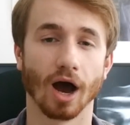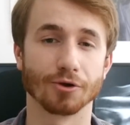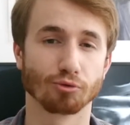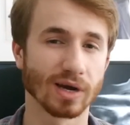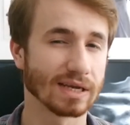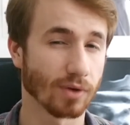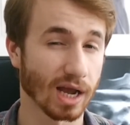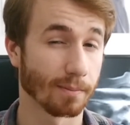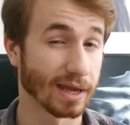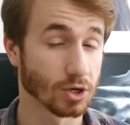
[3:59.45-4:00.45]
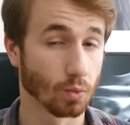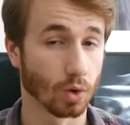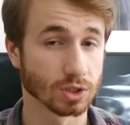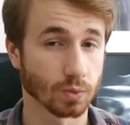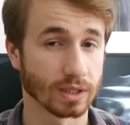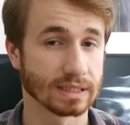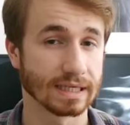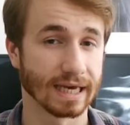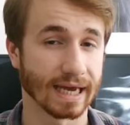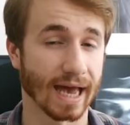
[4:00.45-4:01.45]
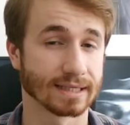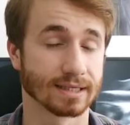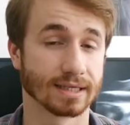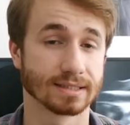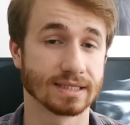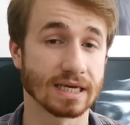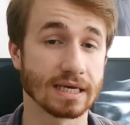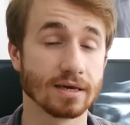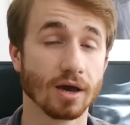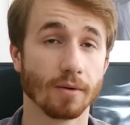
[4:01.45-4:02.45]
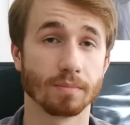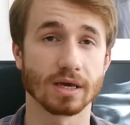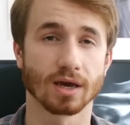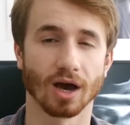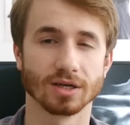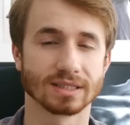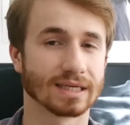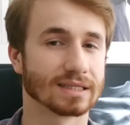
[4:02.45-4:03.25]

I'd really recommend a 120GB SSD because